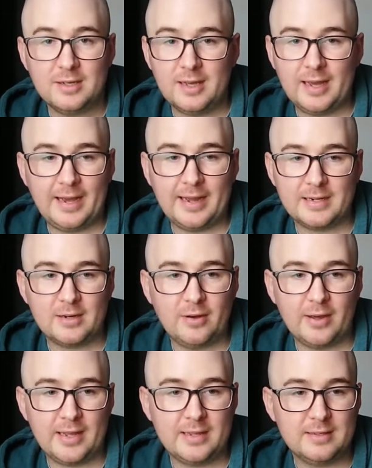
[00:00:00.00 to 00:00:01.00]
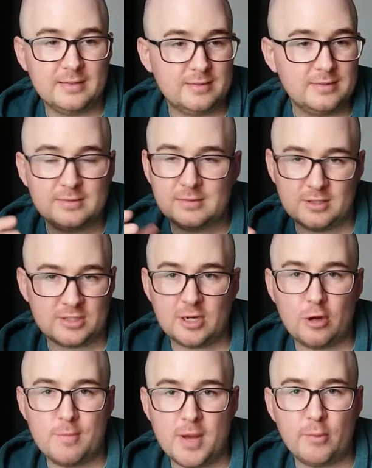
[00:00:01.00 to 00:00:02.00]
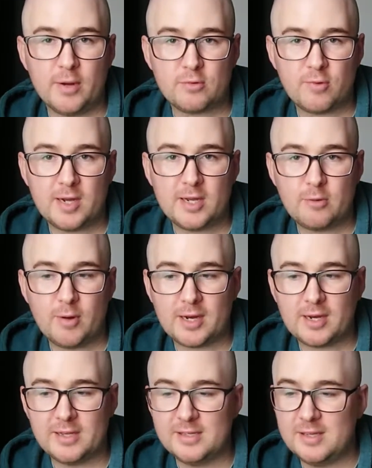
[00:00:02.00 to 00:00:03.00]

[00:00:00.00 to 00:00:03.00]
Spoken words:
and like the snow melted really quickly,